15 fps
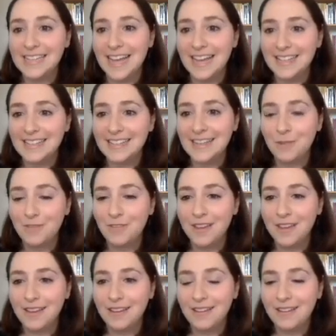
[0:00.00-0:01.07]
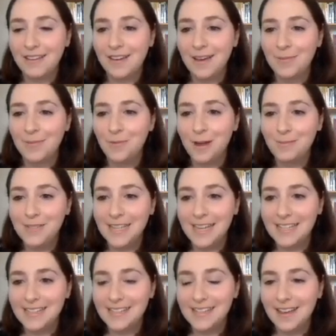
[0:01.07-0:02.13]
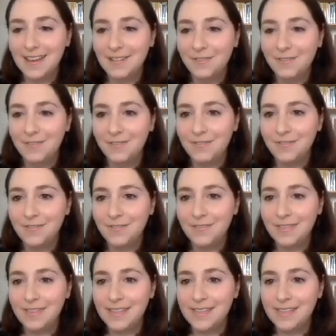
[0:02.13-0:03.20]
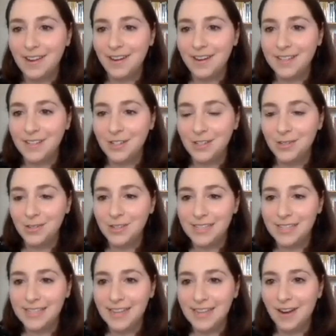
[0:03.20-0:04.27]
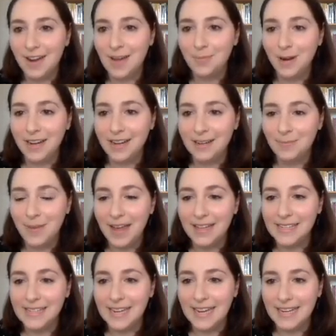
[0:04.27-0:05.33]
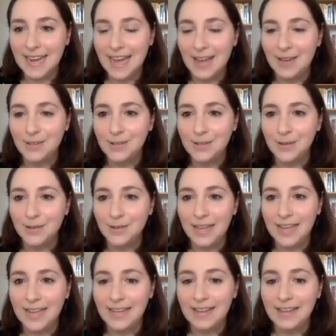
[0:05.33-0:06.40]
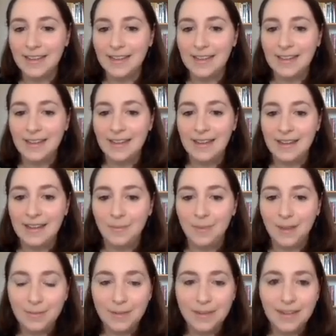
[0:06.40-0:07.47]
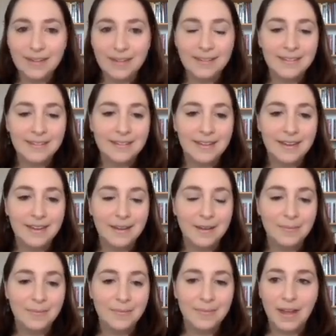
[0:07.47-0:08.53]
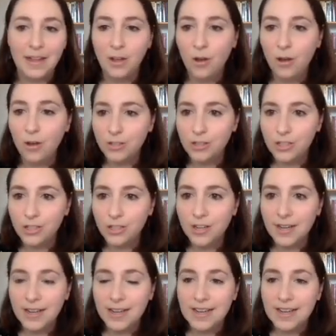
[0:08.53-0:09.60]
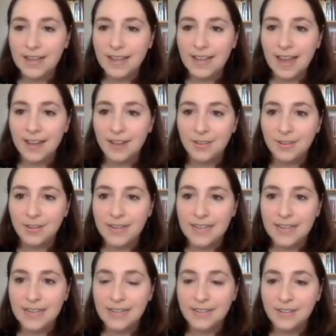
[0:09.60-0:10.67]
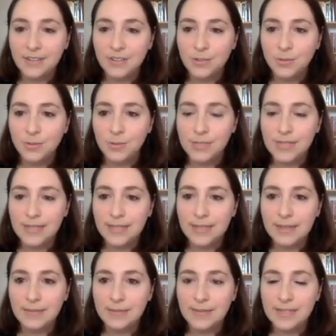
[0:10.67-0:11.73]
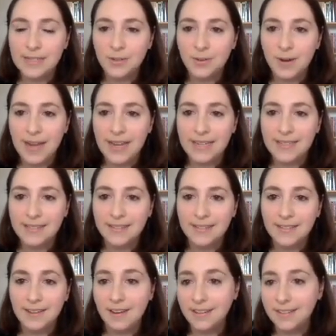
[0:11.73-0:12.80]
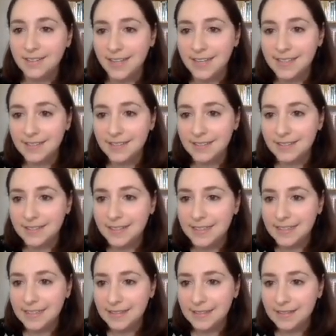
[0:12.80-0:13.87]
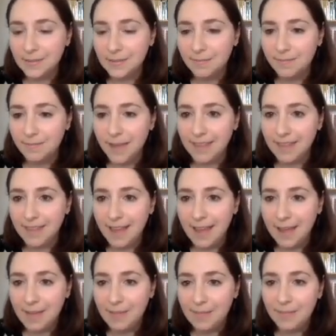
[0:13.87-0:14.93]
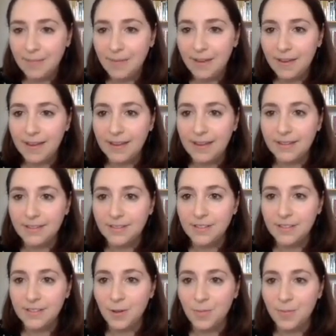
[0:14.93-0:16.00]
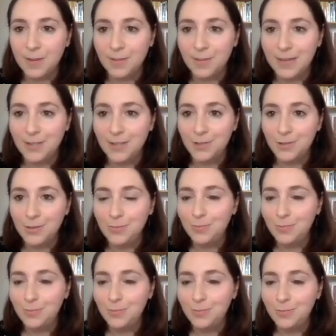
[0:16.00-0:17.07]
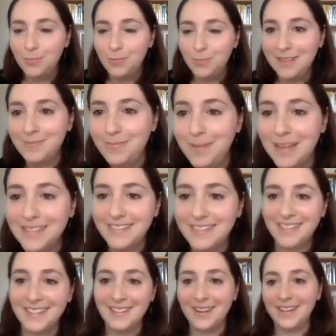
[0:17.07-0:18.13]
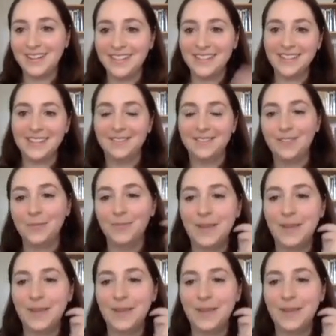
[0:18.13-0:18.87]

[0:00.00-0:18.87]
is at some of the um, websites of these art institutions that are operating in Palestine now. So like Al Mamal, um, Al Hosh Gallery in Jerusalem is great. Dar Jacir in Bethlehem, uh, just opened by two prominent Palestinian artists and